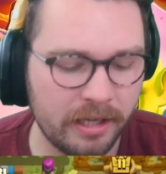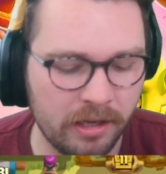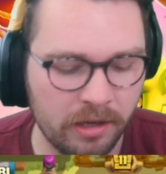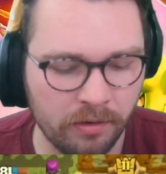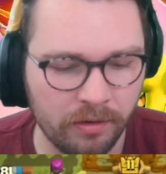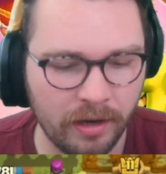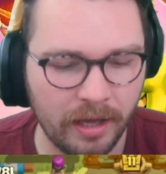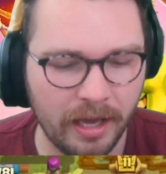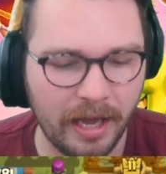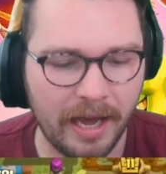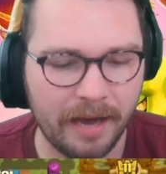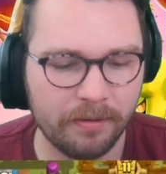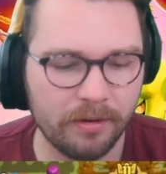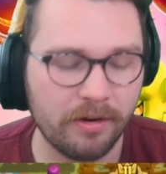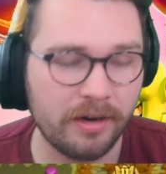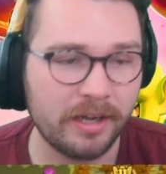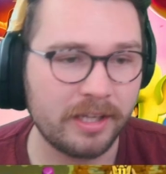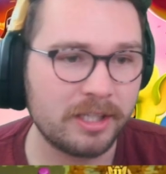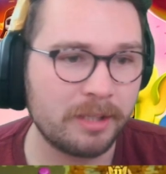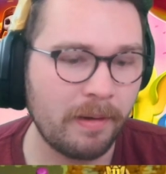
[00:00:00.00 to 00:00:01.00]
You don't really have a
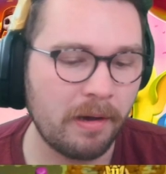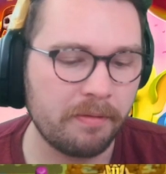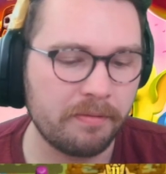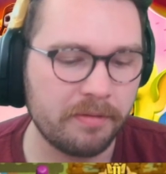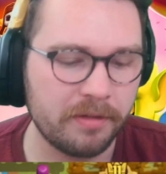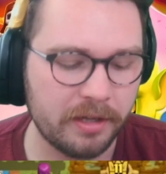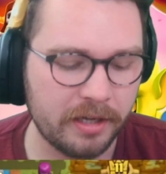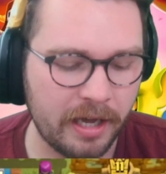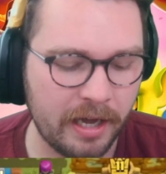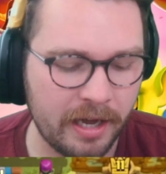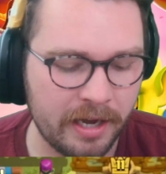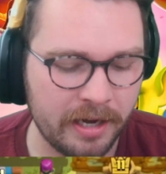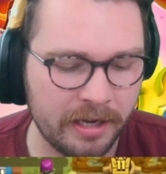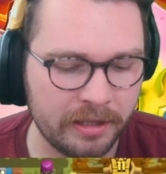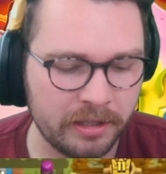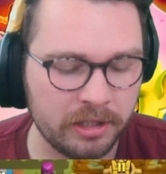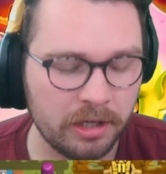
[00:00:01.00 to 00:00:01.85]
great spell for the cannon,